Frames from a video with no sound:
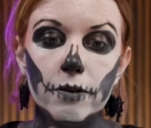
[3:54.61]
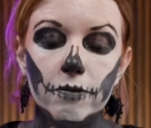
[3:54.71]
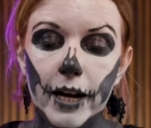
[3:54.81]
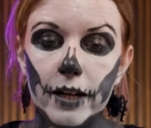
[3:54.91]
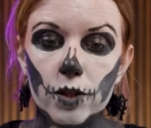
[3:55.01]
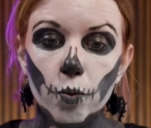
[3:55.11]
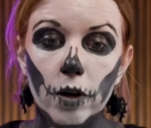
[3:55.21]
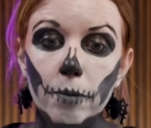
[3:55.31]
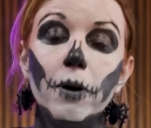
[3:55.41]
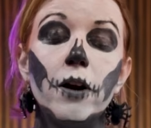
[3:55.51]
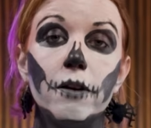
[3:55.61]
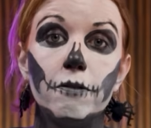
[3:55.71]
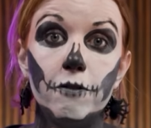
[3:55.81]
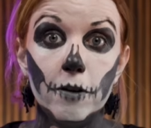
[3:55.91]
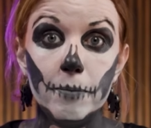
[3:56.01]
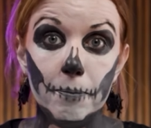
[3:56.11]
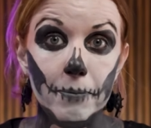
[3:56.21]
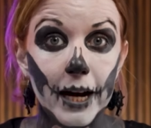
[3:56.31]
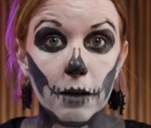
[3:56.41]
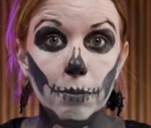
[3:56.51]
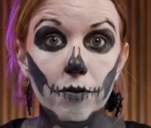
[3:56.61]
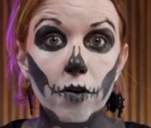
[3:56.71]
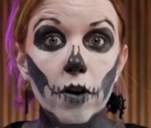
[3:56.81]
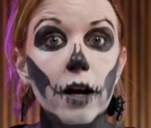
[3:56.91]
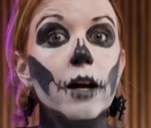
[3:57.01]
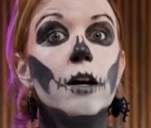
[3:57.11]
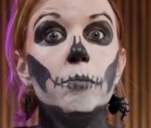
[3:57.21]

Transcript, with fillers: effects were a part of Film Impact before,